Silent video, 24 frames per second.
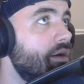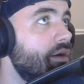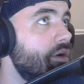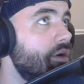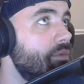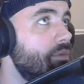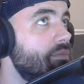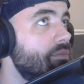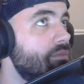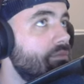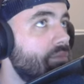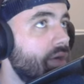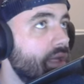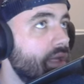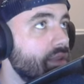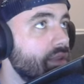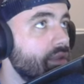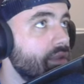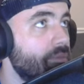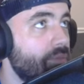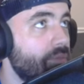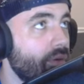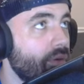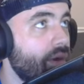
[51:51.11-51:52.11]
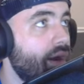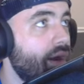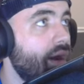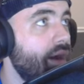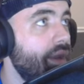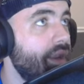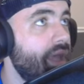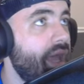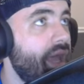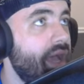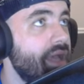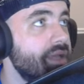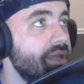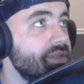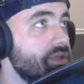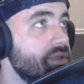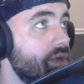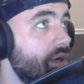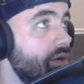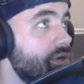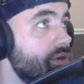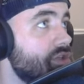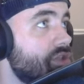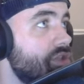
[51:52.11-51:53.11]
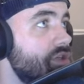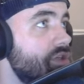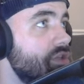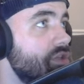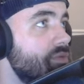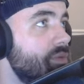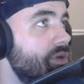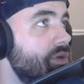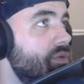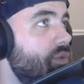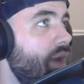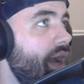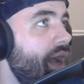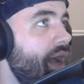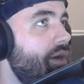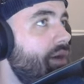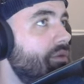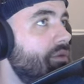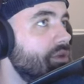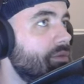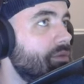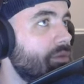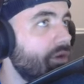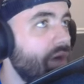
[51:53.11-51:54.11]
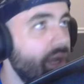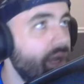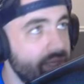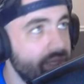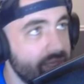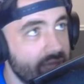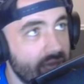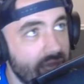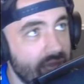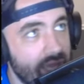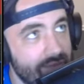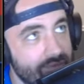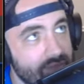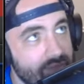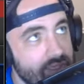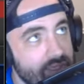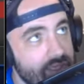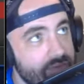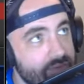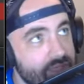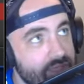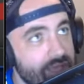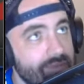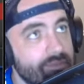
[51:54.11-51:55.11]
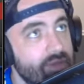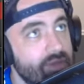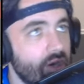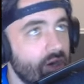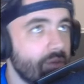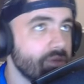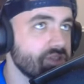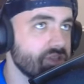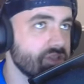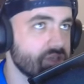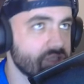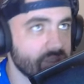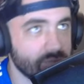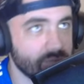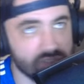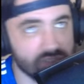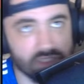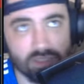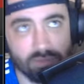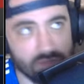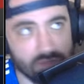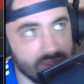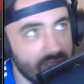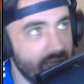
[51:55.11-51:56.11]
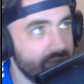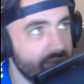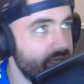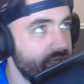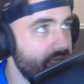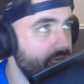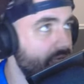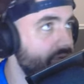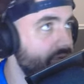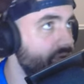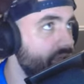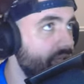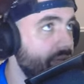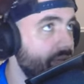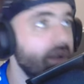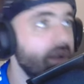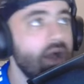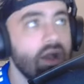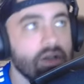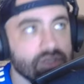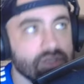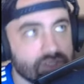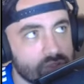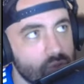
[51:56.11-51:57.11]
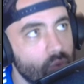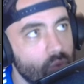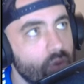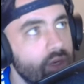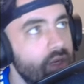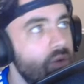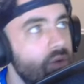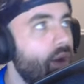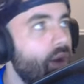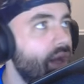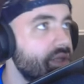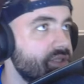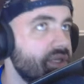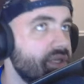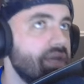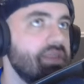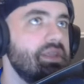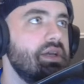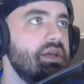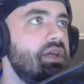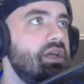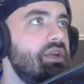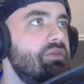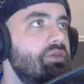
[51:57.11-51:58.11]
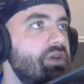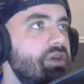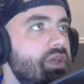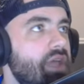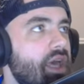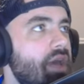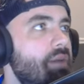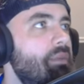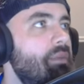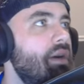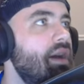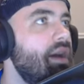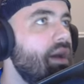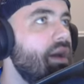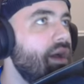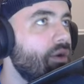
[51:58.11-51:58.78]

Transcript: oh, but LeBron has... oh, excuse me. Wow, LeBron did not have that good of a game. I mean, almost a triple-double, not that good of a game. Scoring-wise, not that good of a game.